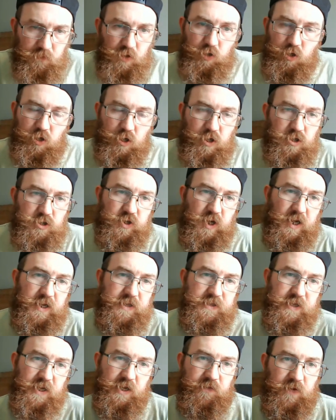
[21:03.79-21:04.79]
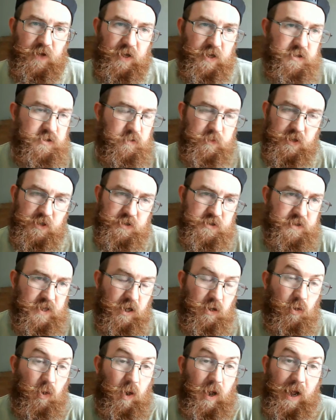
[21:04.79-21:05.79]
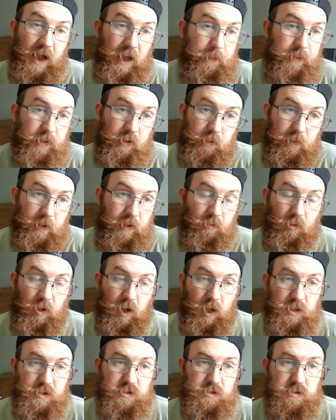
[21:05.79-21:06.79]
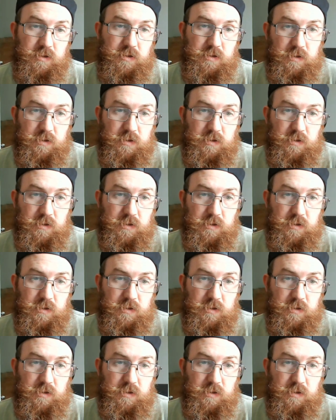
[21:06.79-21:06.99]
you're going to try and take advantage of me. It's not going to happen on my watch.